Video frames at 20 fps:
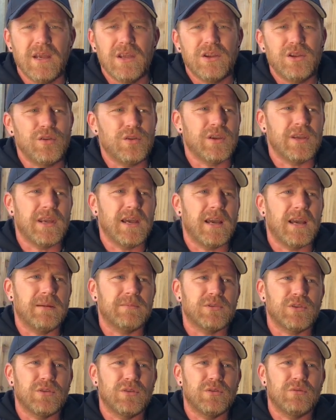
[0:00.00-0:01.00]
you can get up
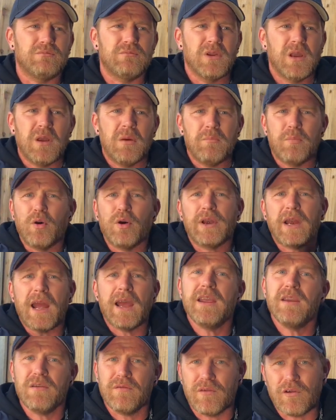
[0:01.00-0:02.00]
to
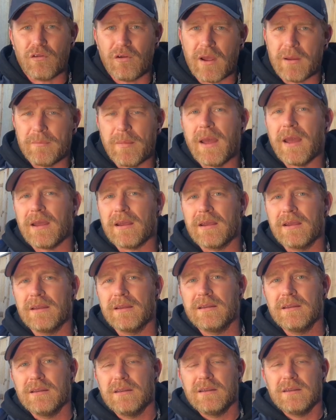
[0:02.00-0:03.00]
0.8 of a gram back,
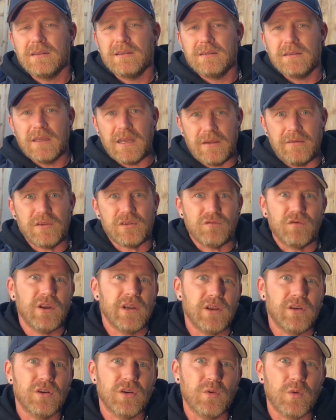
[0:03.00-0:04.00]
if it's really
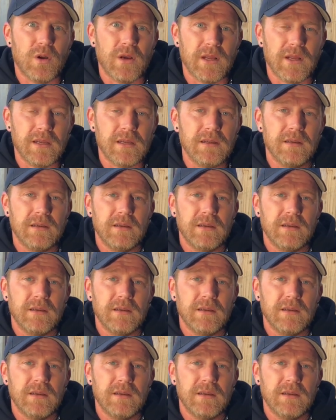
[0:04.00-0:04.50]
good quality.